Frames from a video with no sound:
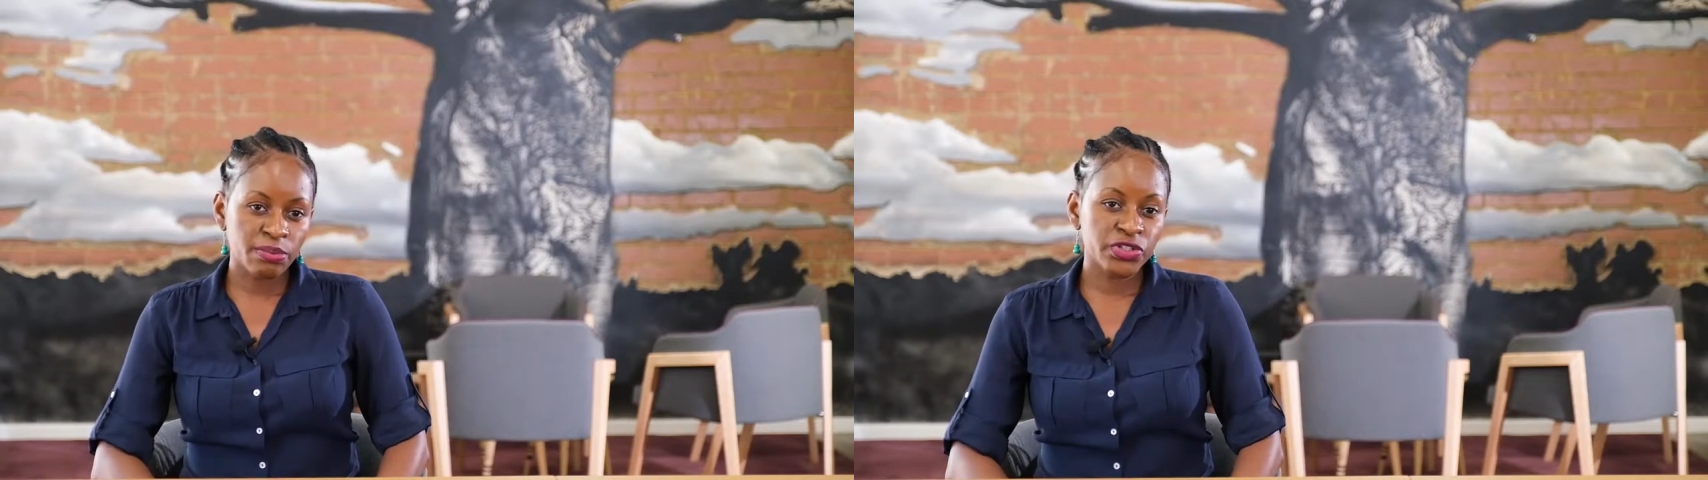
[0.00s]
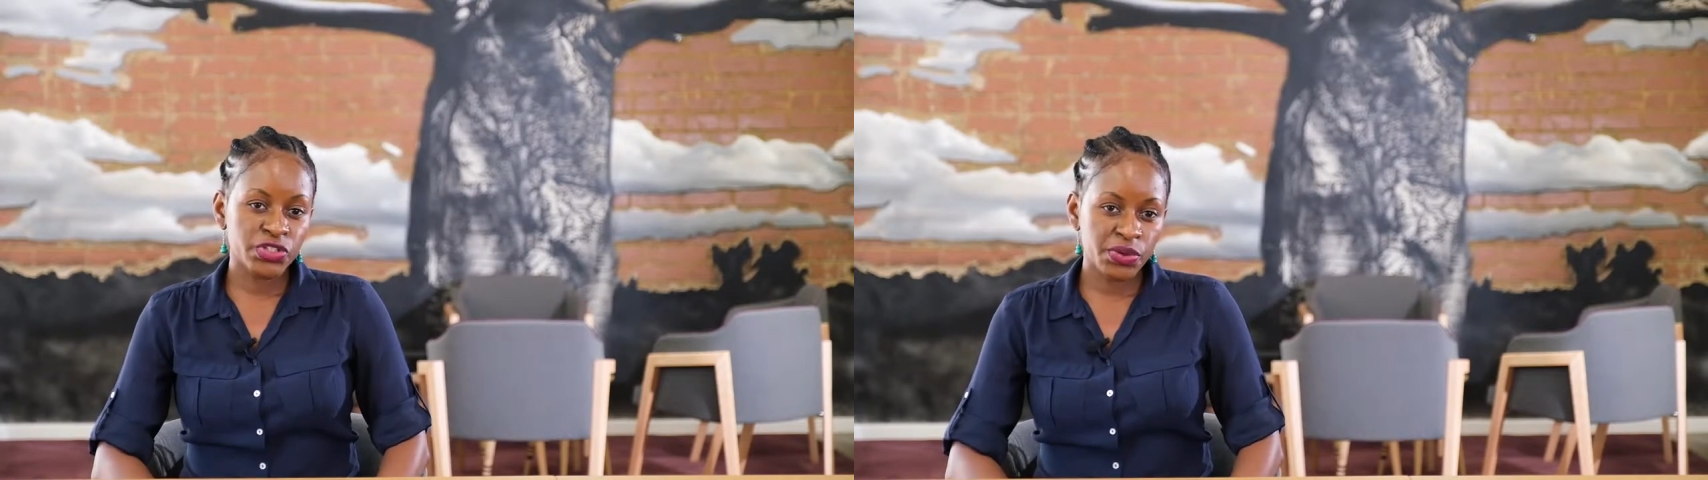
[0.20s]

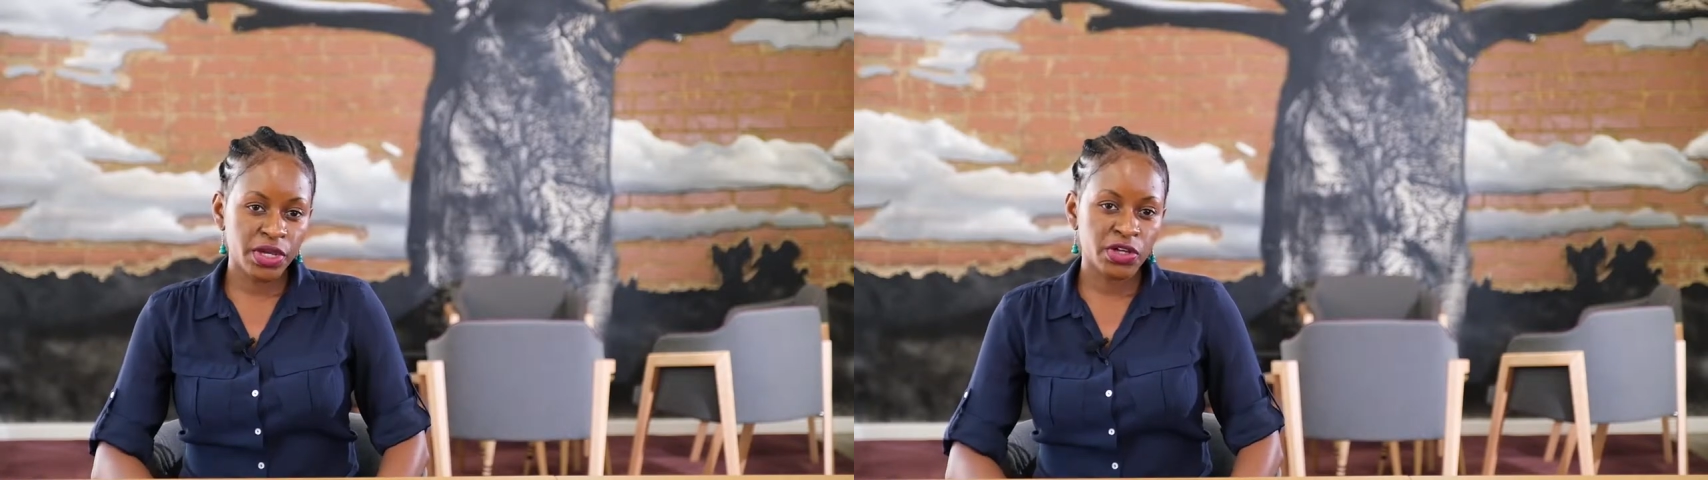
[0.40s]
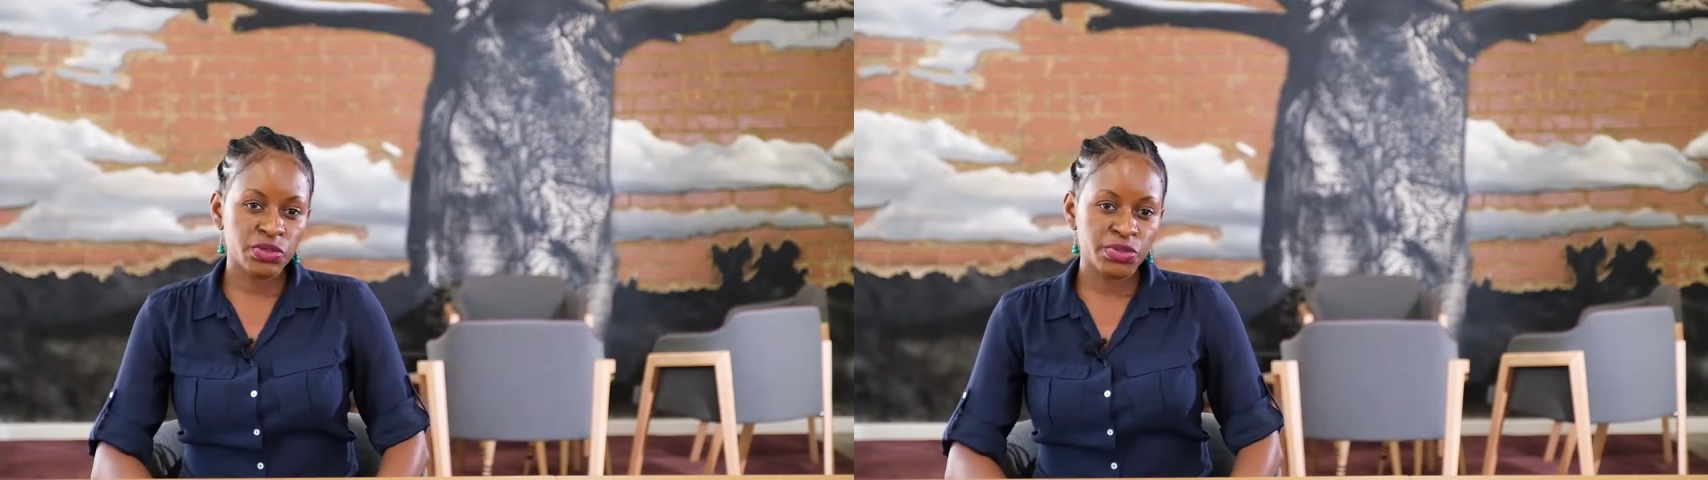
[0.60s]

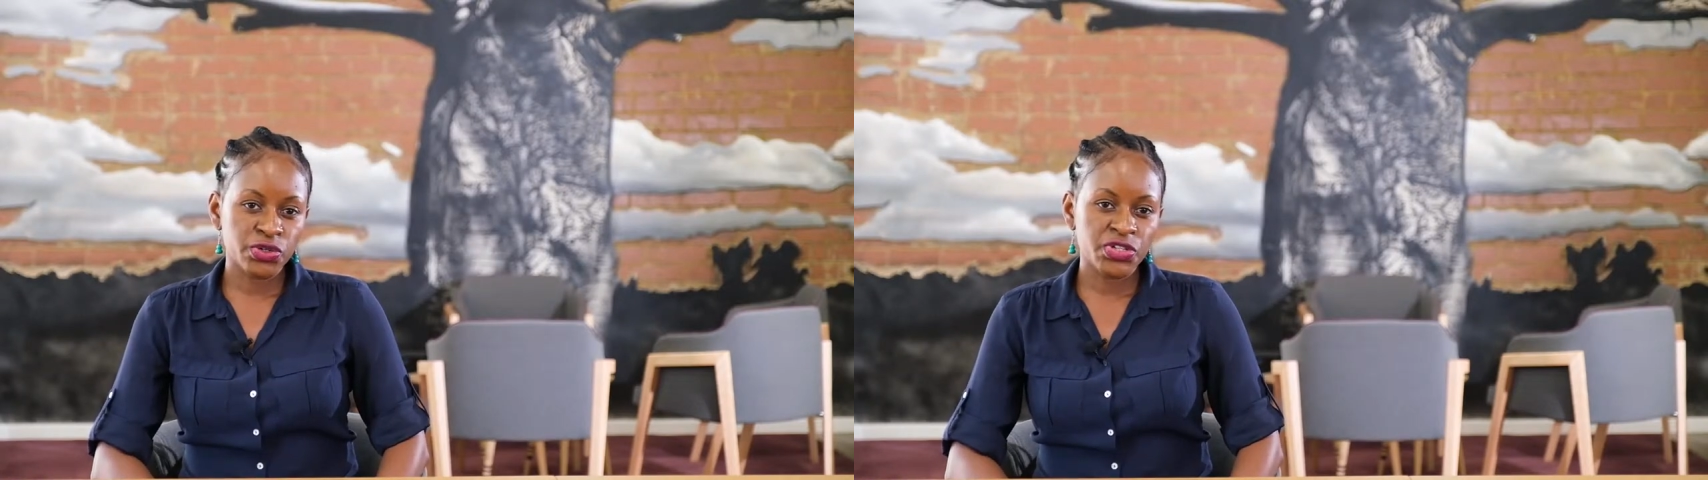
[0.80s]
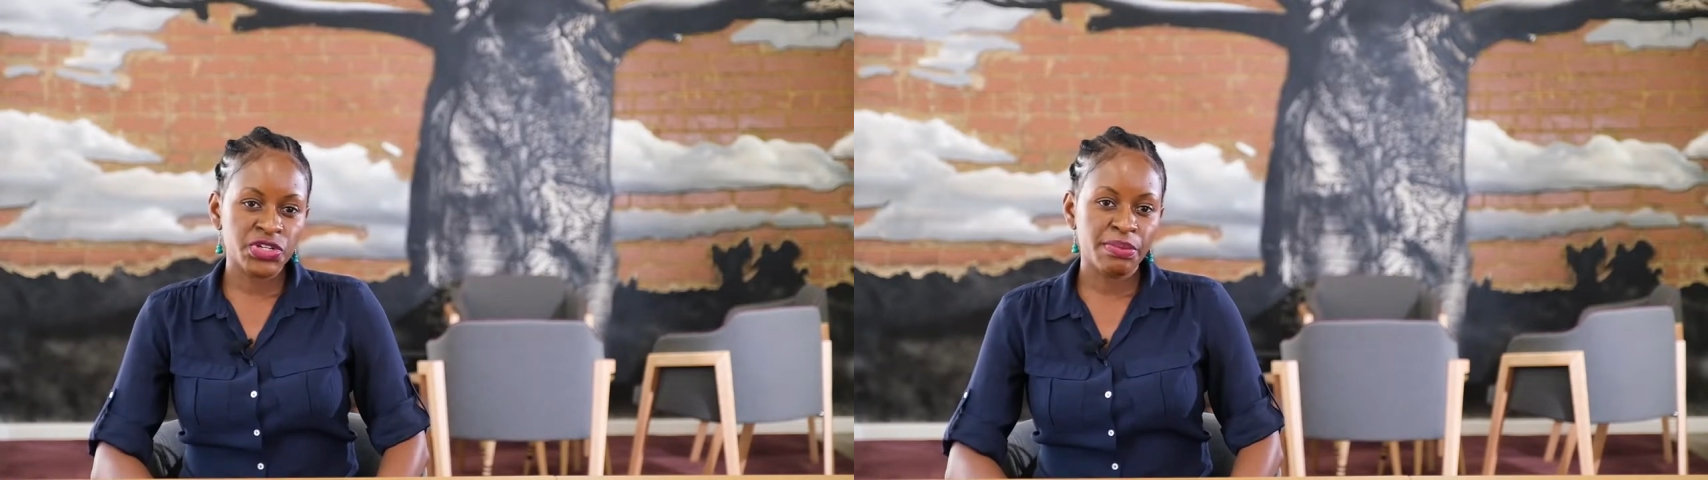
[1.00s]
pursuing
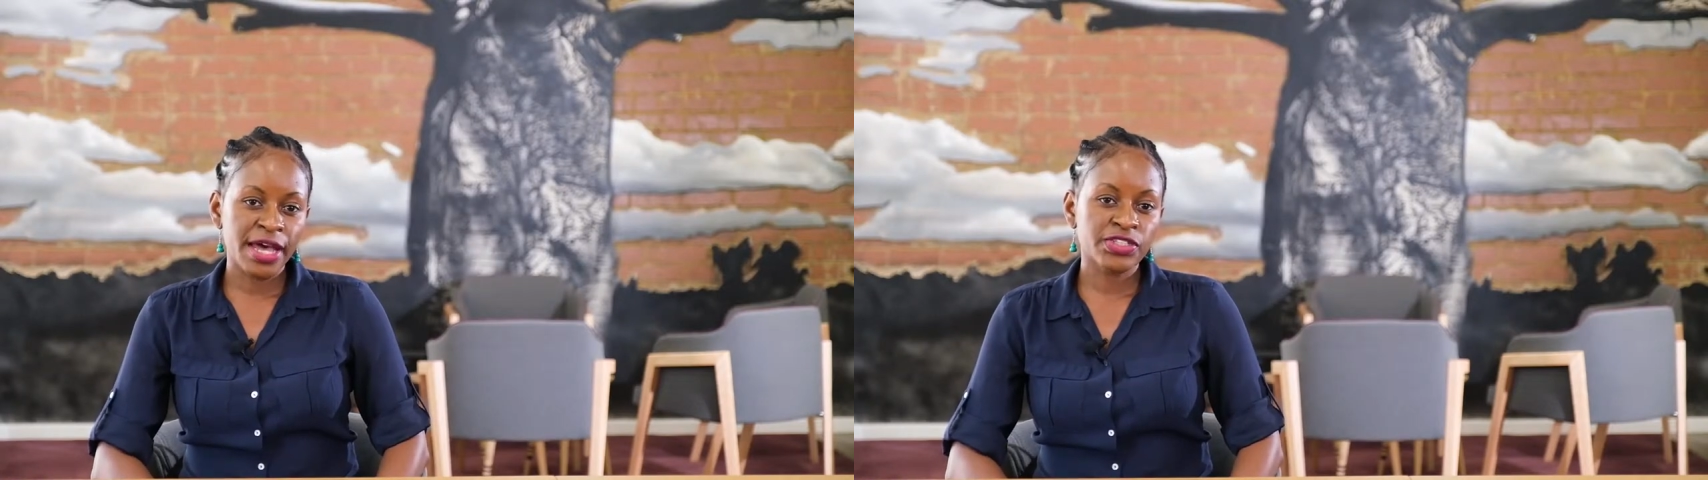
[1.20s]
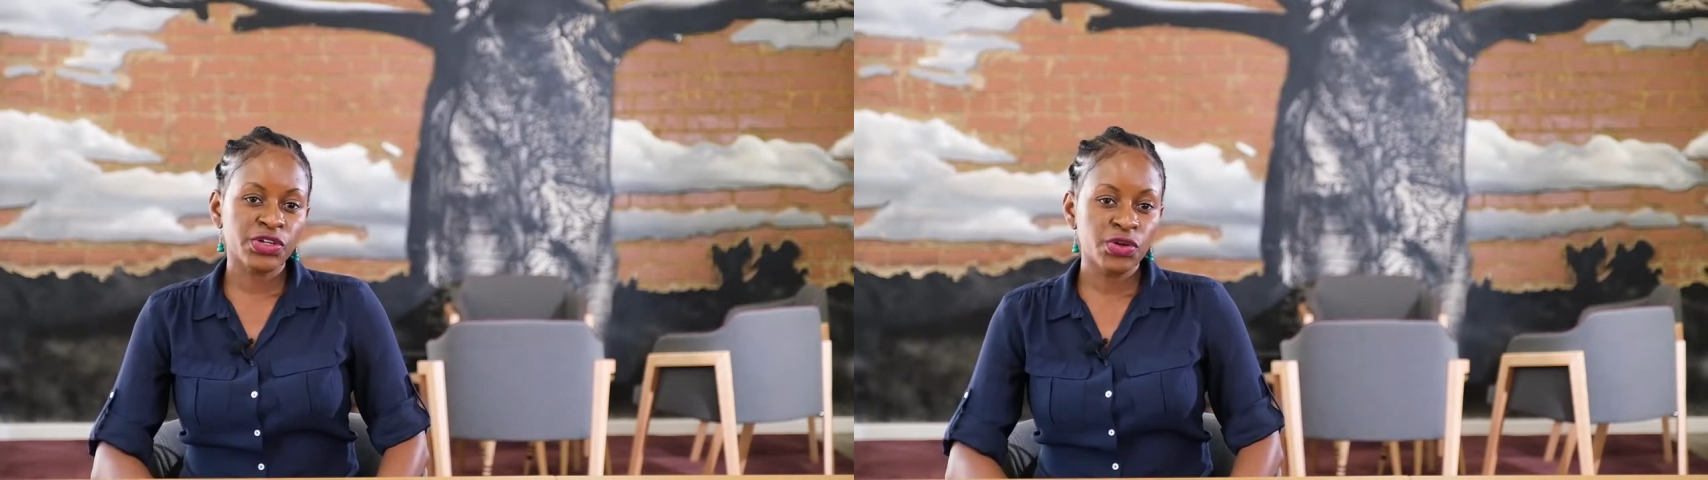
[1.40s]
entrepreneurship
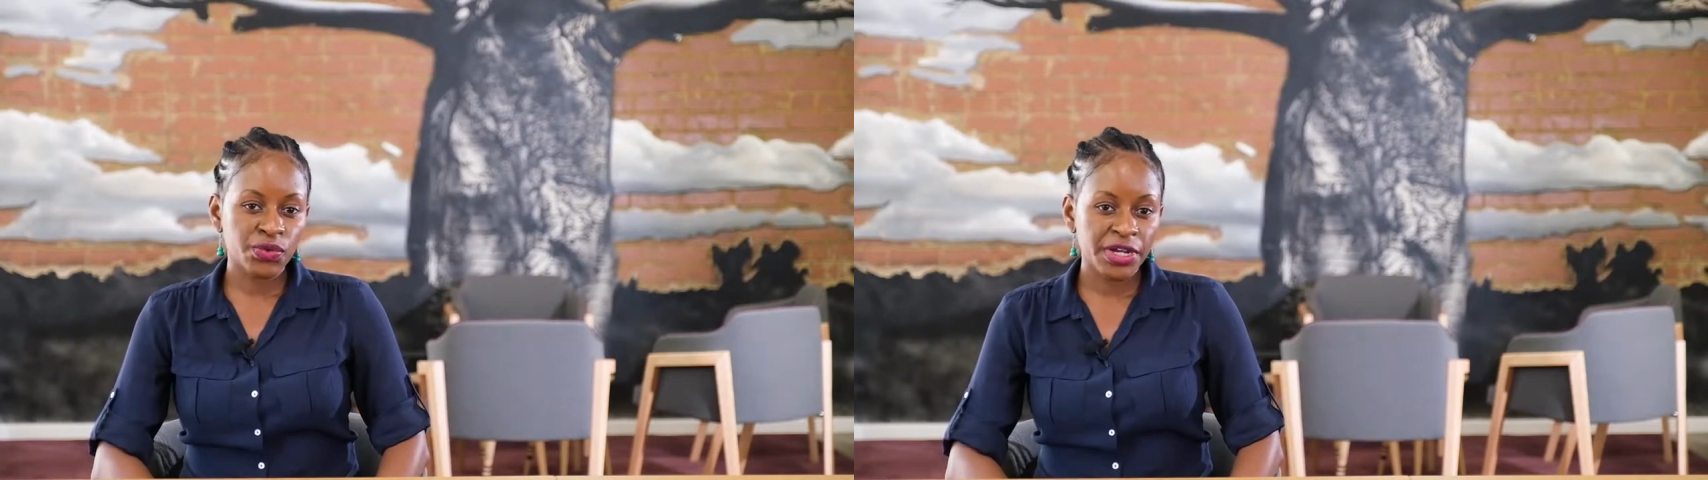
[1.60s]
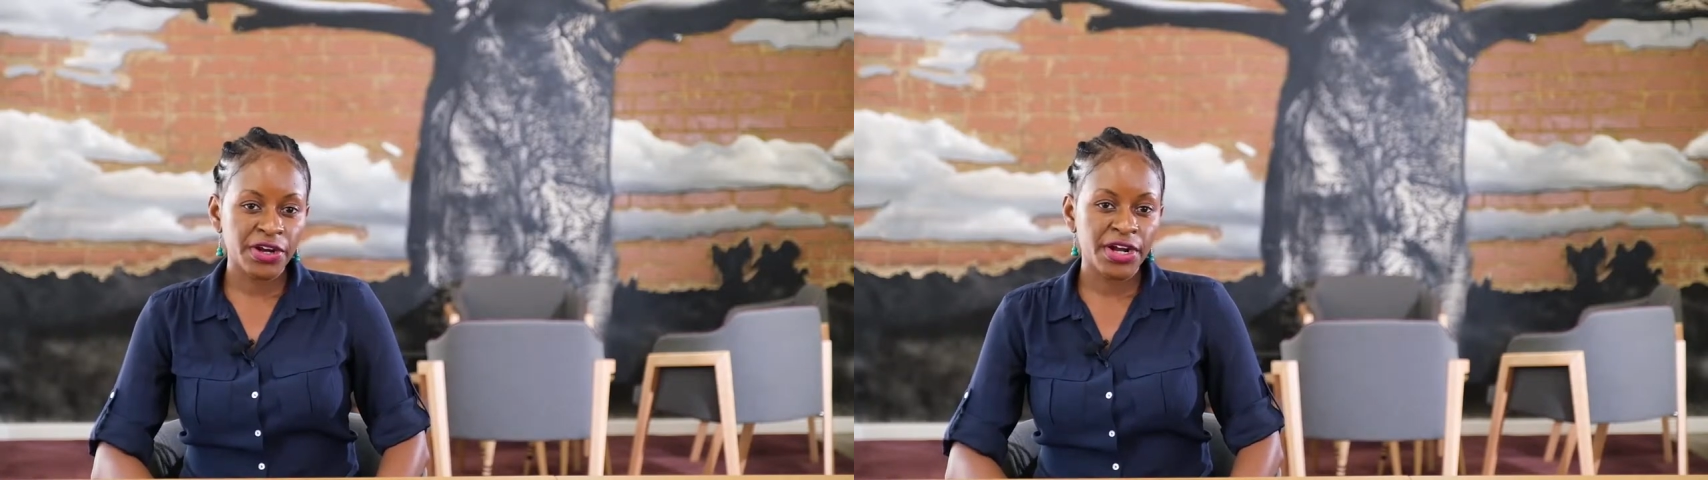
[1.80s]
as a
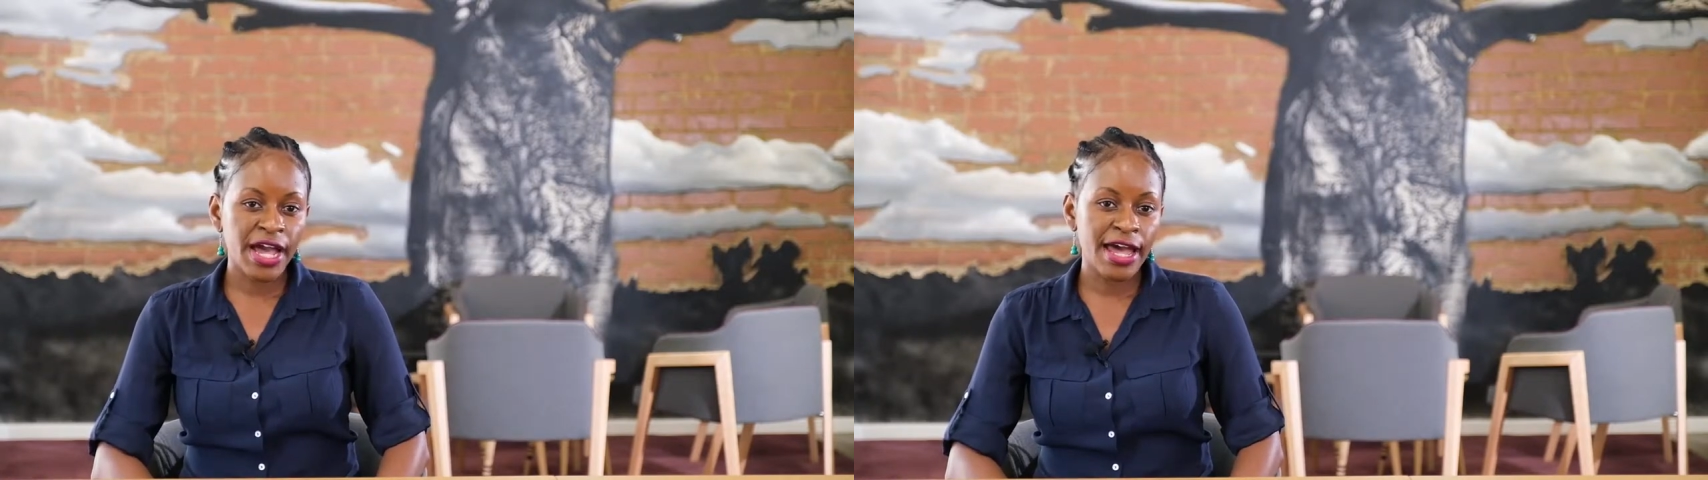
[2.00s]
career